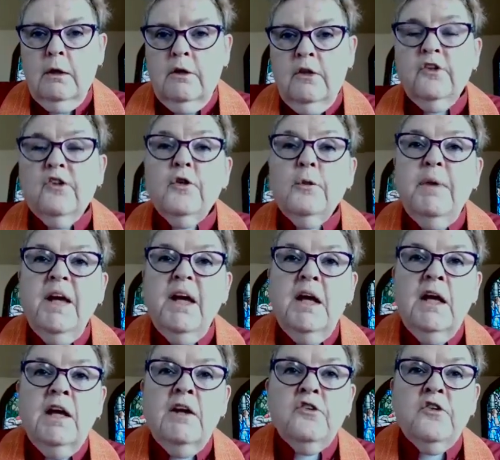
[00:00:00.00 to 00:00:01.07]

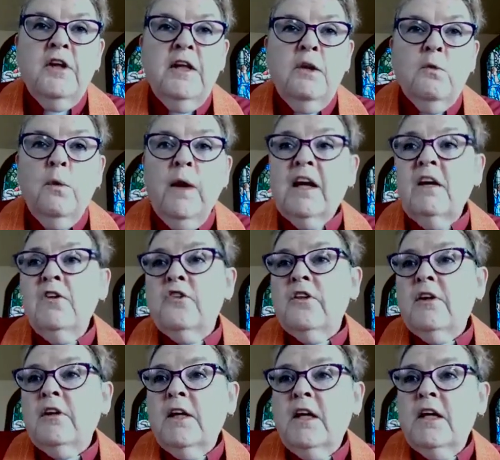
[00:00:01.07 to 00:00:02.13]
disobedience and then
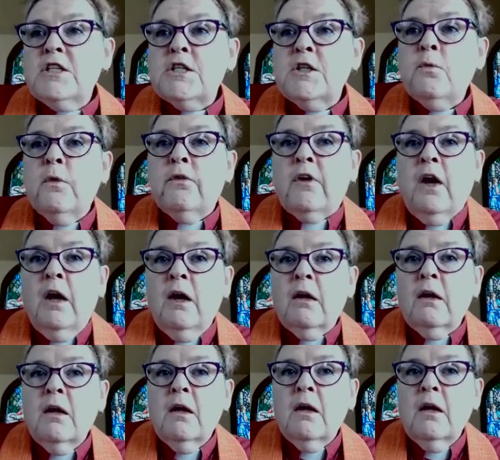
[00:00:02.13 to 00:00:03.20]
reconciliation with God.
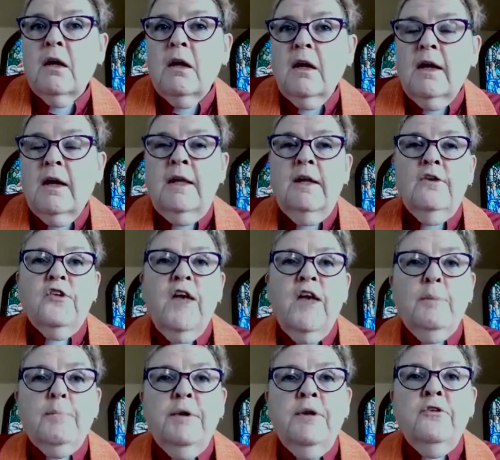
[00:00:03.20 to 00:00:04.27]
And this
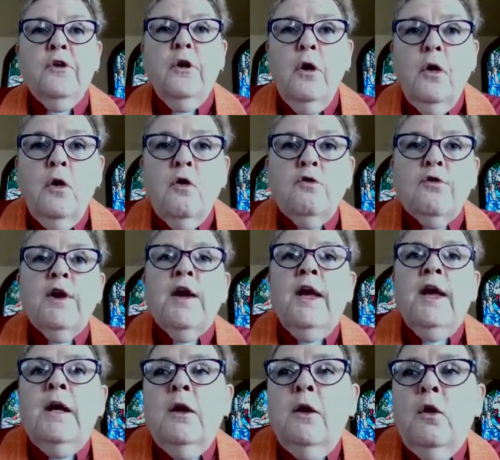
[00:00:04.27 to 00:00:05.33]
happens over
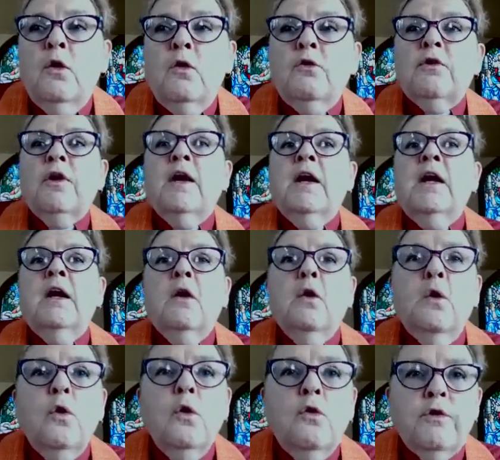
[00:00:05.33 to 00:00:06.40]
and over and
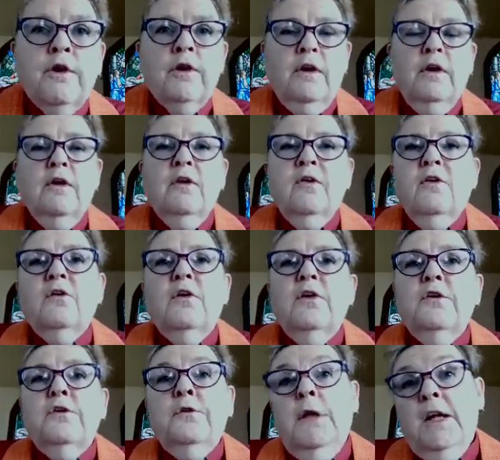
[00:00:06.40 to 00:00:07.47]
over.
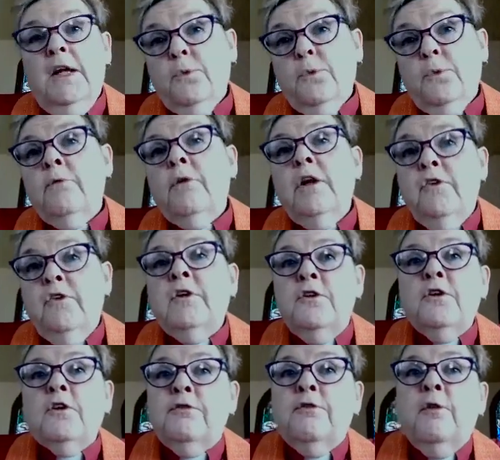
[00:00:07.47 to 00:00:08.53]
So that's one reason it
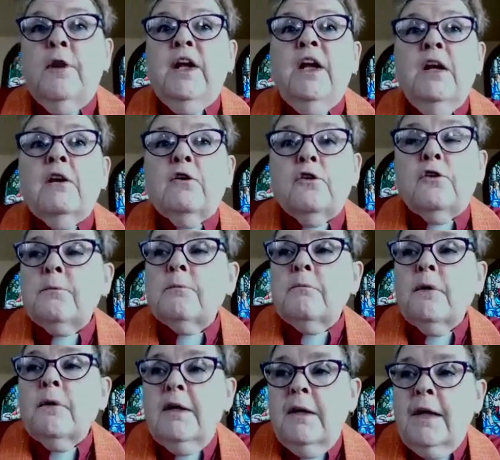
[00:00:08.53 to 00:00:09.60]
took 40 years
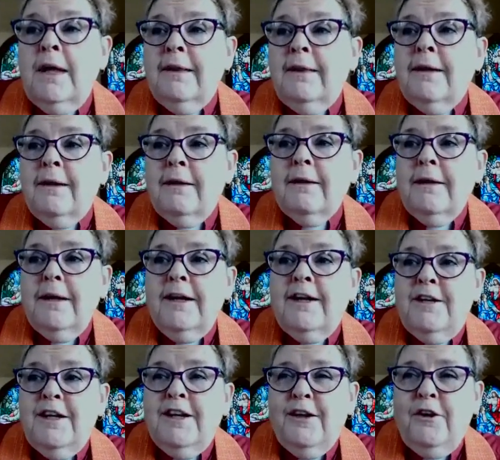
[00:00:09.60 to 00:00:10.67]
to get there
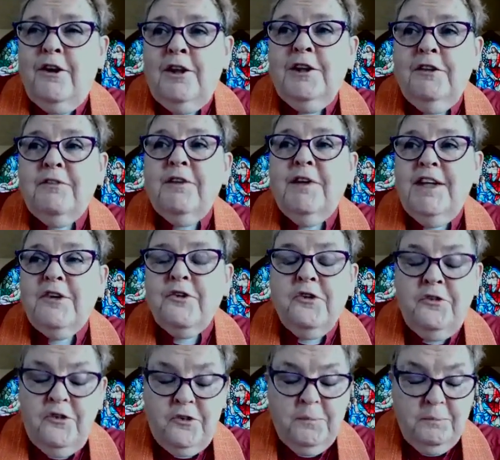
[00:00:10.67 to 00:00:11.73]
and to get all of the
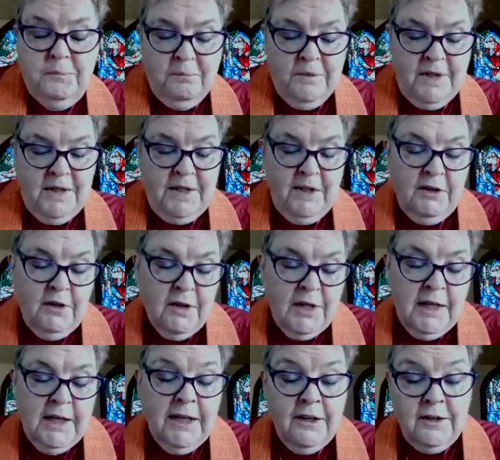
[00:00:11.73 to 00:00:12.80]
lessons that they
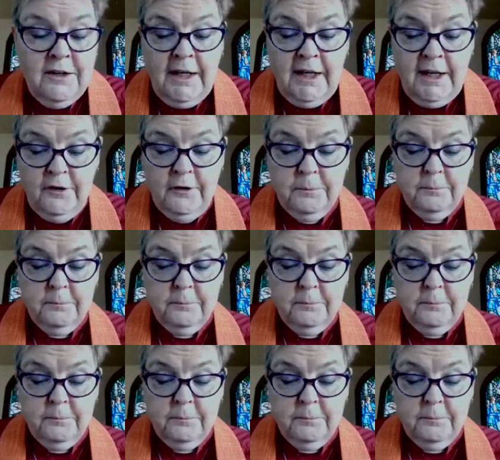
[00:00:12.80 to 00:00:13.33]
needed to get.